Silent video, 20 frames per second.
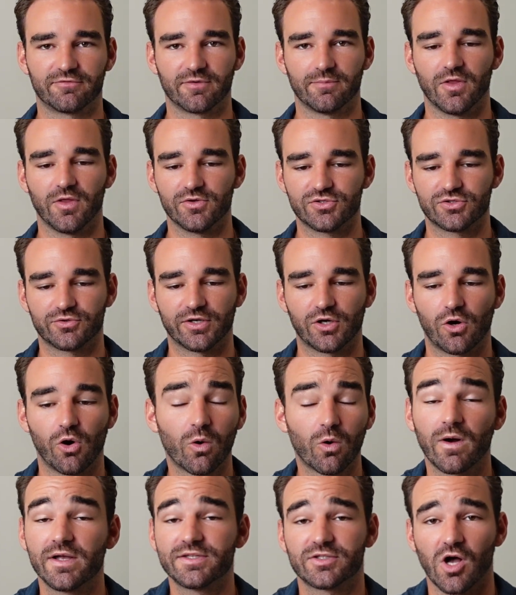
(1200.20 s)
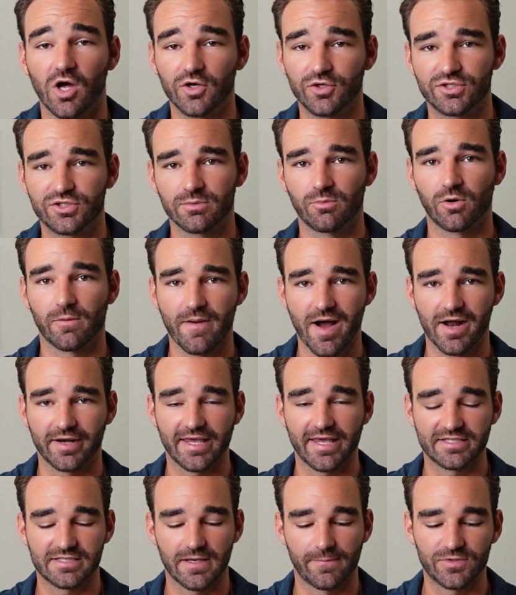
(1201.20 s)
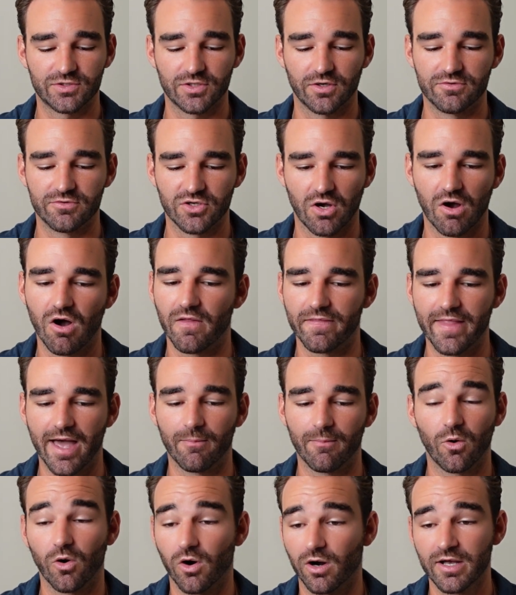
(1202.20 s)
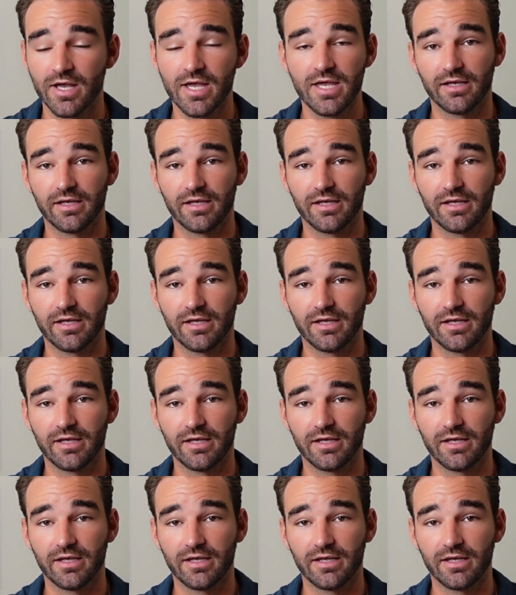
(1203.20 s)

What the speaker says: from those 3 core ones. I'll do some more podcast episodes on that more.